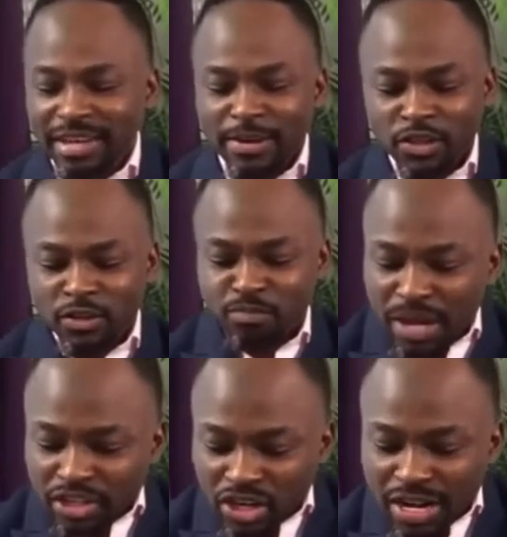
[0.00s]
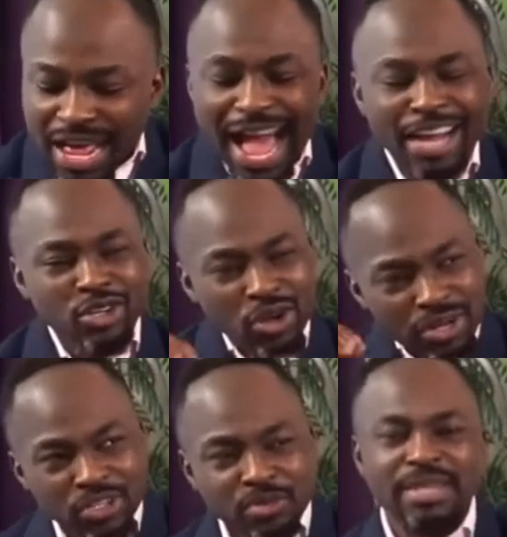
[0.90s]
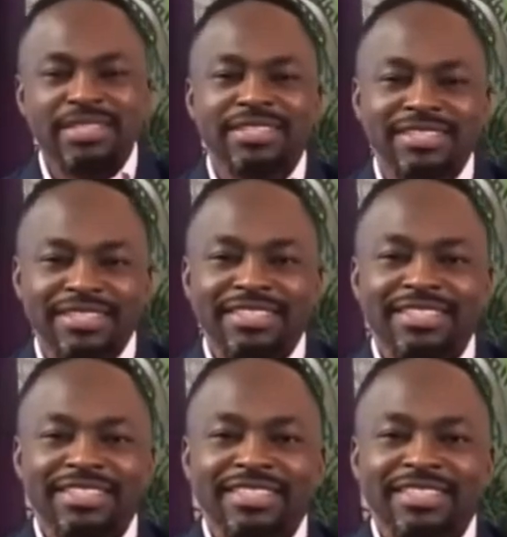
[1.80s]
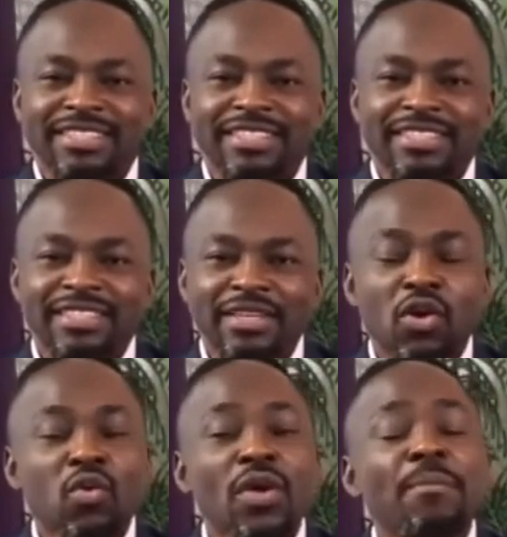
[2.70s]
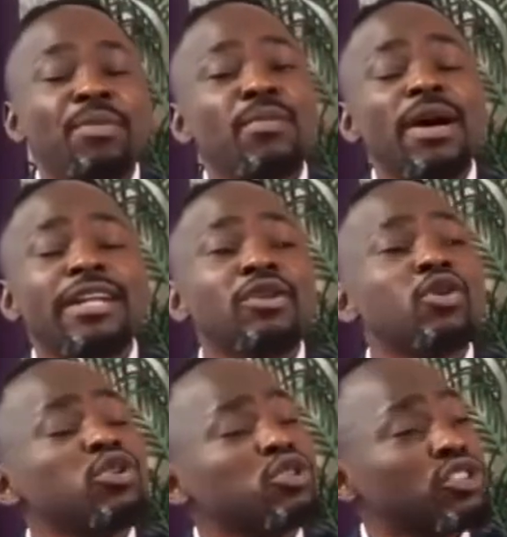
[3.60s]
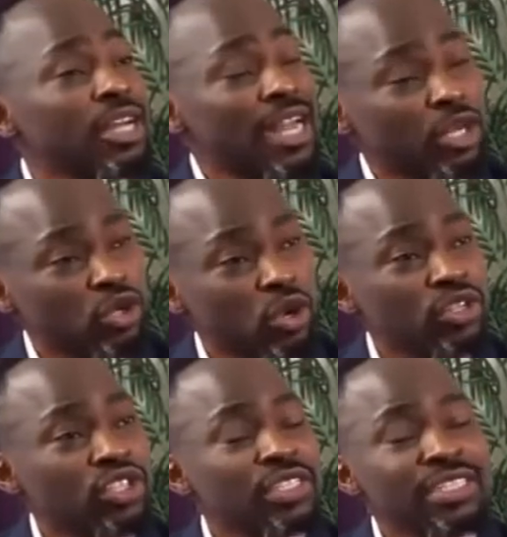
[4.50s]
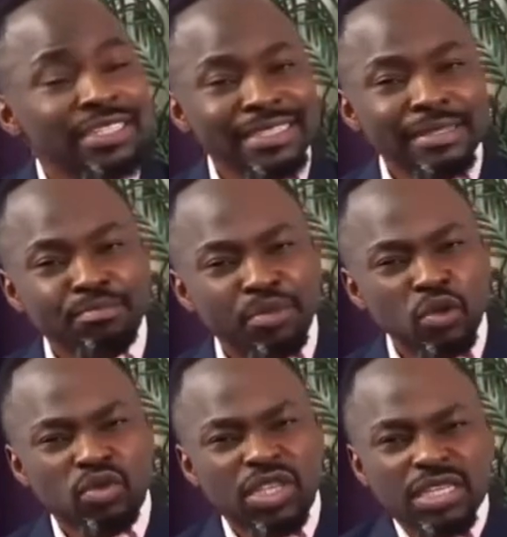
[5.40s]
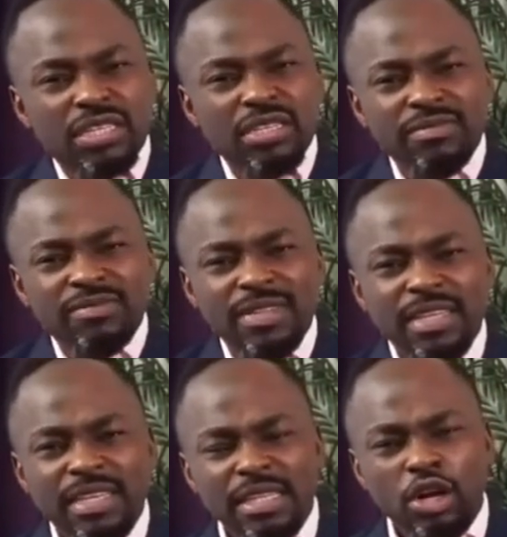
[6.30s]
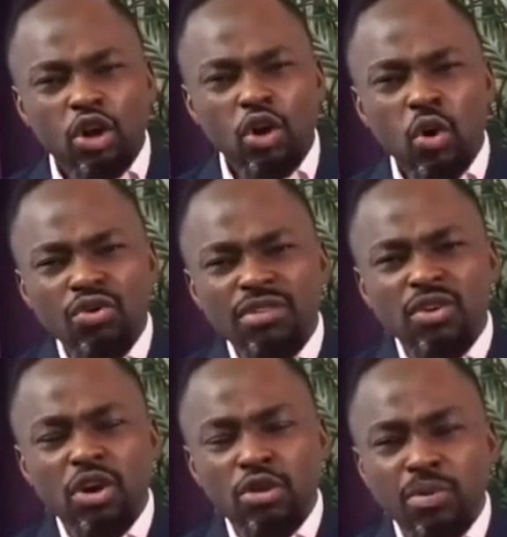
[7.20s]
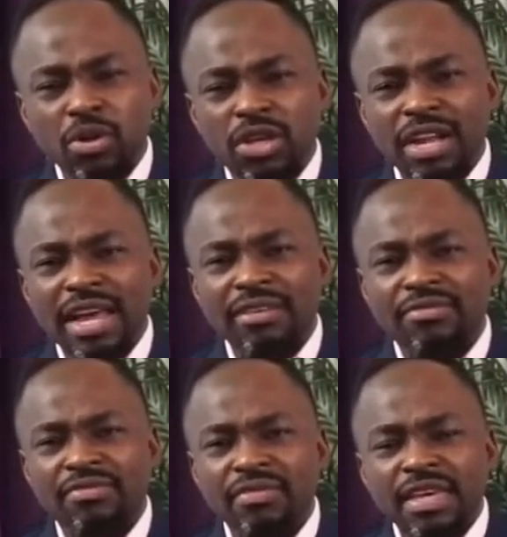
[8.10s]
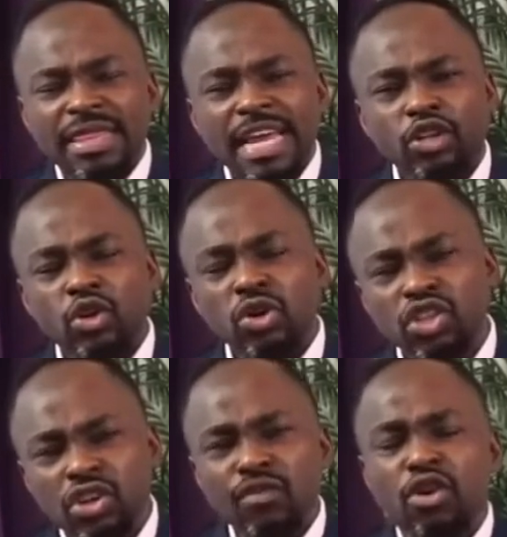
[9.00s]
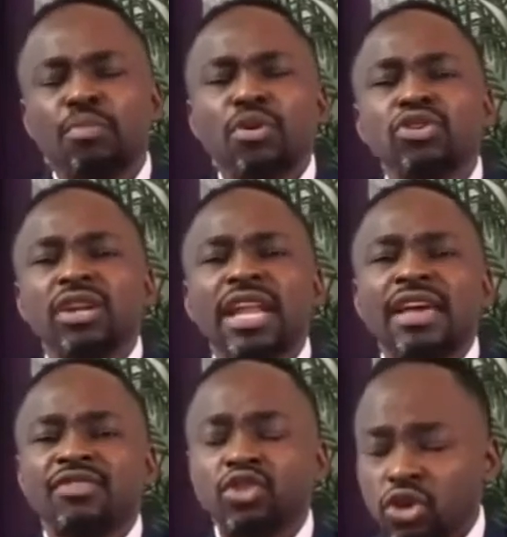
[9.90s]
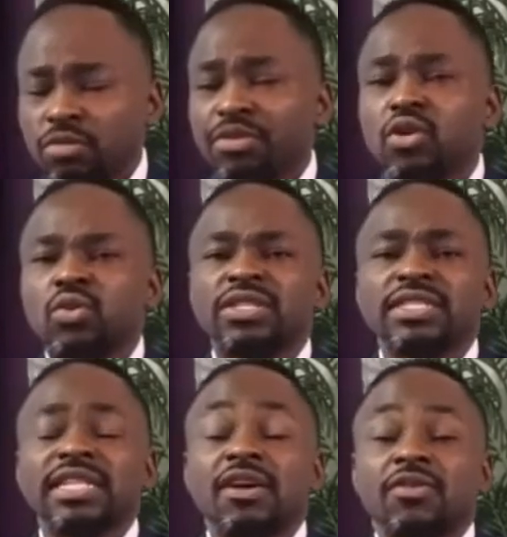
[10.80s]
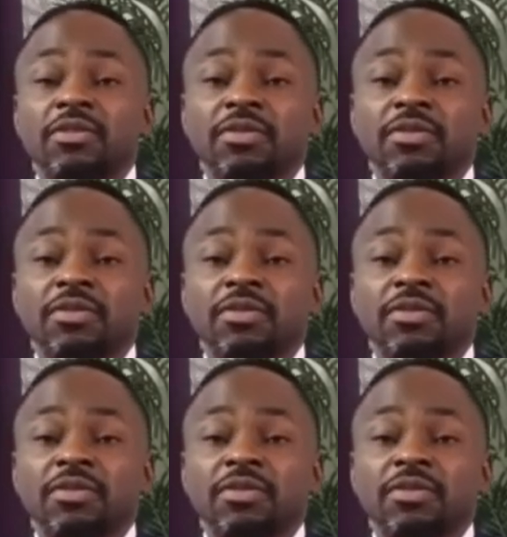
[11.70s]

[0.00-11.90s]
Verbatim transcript: a special acknowledgement mm. where people are now going to start acknowledging the, the beauty, the glory of God upon your life. The anointing of God upon your life is going to be noticed now.